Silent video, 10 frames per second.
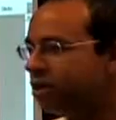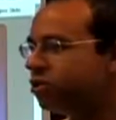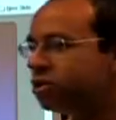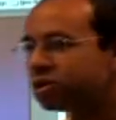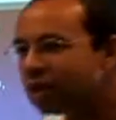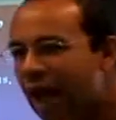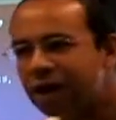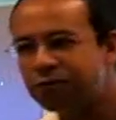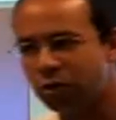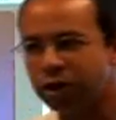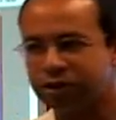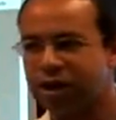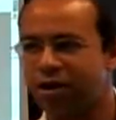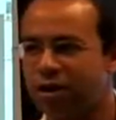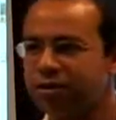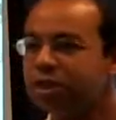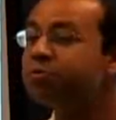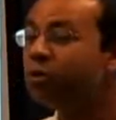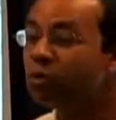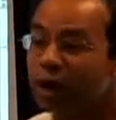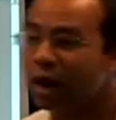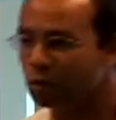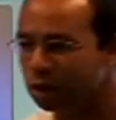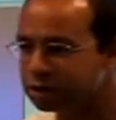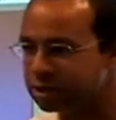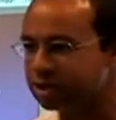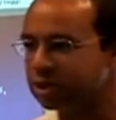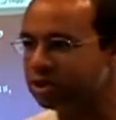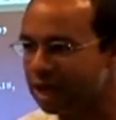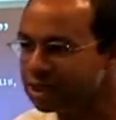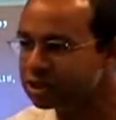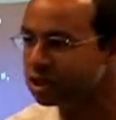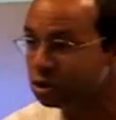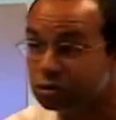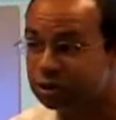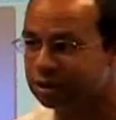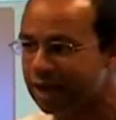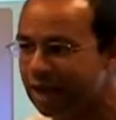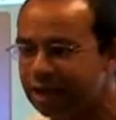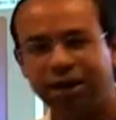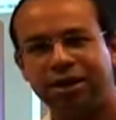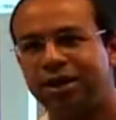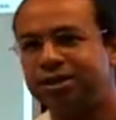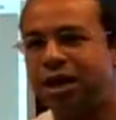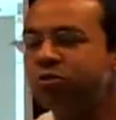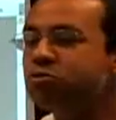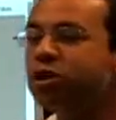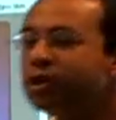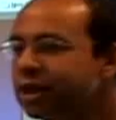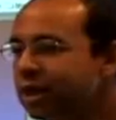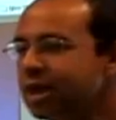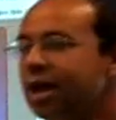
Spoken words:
There's a lot of work done on this, but what I want to suggest to you today is that really